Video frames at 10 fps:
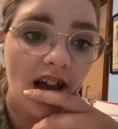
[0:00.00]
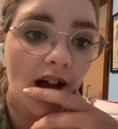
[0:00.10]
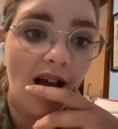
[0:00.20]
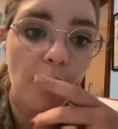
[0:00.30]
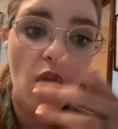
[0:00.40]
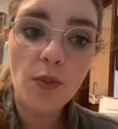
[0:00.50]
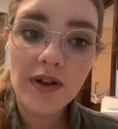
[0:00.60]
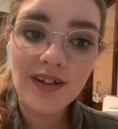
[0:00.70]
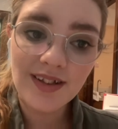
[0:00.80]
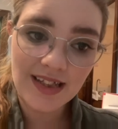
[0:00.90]
I'm
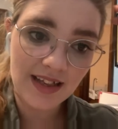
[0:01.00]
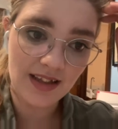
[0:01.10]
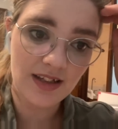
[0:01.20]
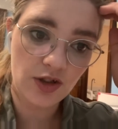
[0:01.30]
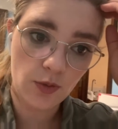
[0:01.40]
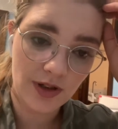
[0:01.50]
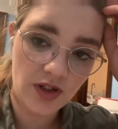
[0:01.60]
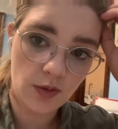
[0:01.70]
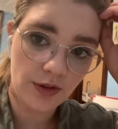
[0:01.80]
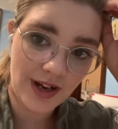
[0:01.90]
hoping to get this short
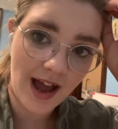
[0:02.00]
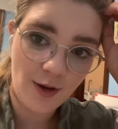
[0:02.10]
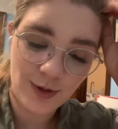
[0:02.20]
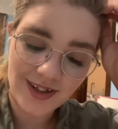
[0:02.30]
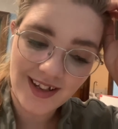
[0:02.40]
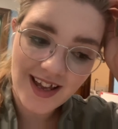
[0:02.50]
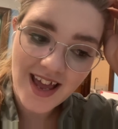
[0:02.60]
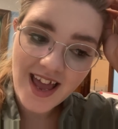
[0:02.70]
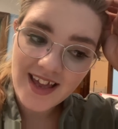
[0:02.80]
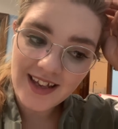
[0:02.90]
story out
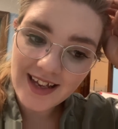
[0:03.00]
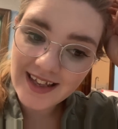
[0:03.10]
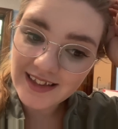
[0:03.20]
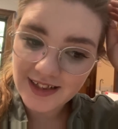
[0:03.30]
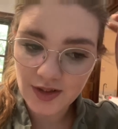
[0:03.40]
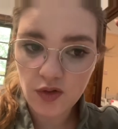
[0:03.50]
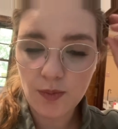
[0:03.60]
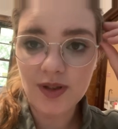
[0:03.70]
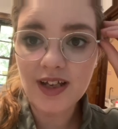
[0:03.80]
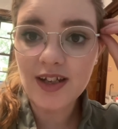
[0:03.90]
in the next few
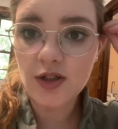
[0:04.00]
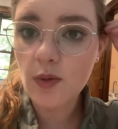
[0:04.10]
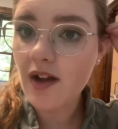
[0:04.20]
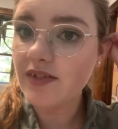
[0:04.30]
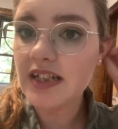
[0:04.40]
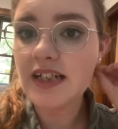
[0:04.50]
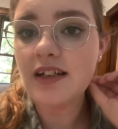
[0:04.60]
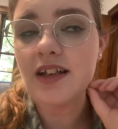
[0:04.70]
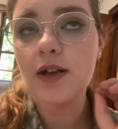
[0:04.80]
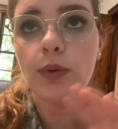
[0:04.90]
months. I do have a
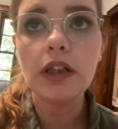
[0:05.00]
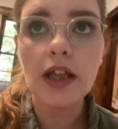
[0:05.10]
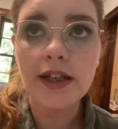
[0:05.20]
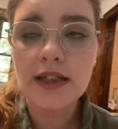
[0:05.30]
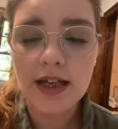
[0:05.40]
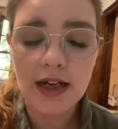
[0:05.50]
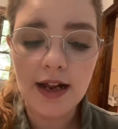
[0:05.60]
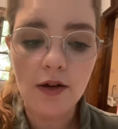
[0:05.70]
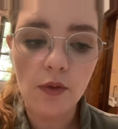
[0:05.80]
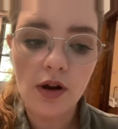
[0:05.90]
date that I would like to get it
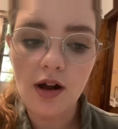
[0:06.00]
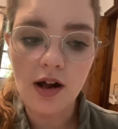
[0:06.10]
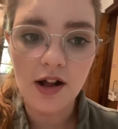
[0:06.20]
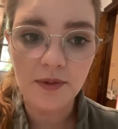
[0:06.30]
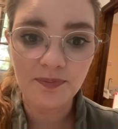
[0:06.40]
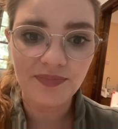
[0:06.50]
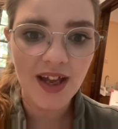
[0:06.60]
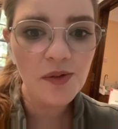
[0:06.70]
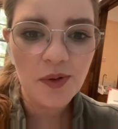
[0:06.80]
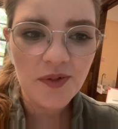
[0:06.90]
out. I
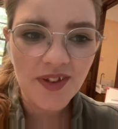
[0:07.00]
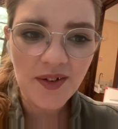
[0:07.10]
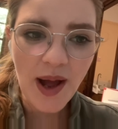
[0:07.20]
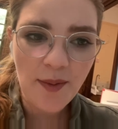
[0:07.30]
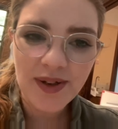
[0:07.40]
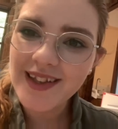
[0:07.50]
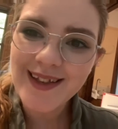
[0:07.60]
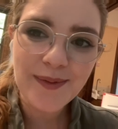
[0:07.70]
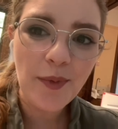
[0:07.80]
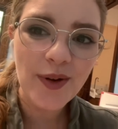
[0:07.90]
don't know if that'll happen at
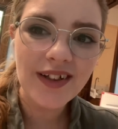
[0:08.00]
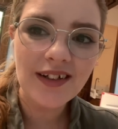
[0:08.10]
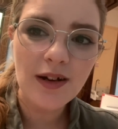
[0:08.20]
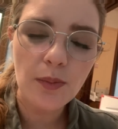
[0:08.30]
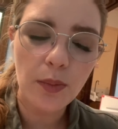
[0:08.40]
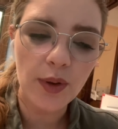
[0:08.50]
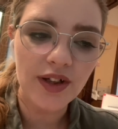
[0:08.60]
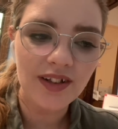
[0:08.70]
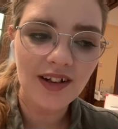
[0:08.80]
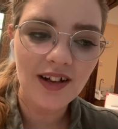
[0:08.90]
this point,
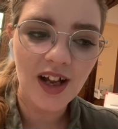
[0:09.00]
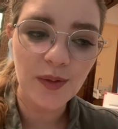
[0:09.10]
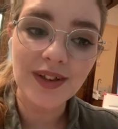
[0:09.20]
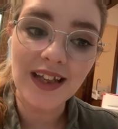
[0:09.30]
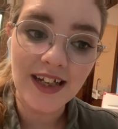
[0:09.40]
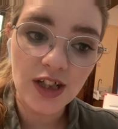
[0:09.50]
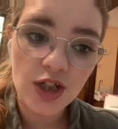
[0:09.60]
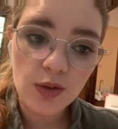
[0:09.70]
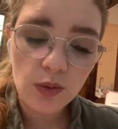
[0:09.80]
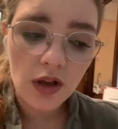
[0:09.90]
but I would like
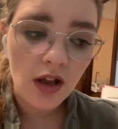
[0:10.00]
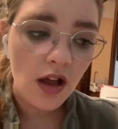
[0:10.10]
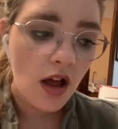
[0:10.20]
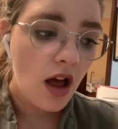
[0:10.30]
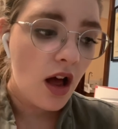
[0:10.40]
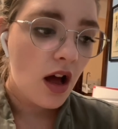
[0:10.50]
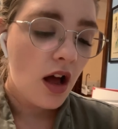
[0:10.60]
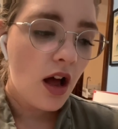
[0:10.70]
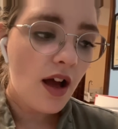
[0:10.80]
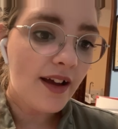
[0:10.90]
to.
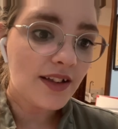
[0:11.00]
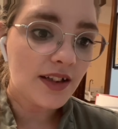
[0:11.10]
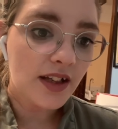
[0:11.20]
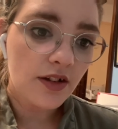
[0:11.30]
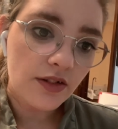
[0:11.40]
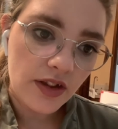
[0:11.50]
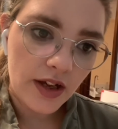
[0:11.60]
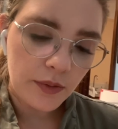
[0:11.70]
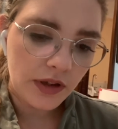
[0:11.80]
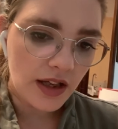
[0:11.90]
And then the other thing
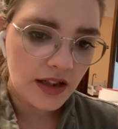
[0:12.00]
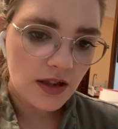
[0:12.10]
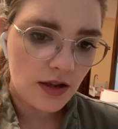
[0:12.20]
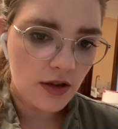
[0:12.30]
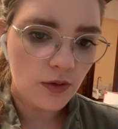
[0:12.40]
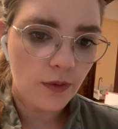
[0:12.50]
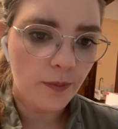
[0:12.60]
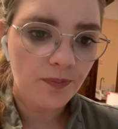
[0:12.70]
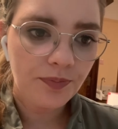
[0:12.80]
I would like to do,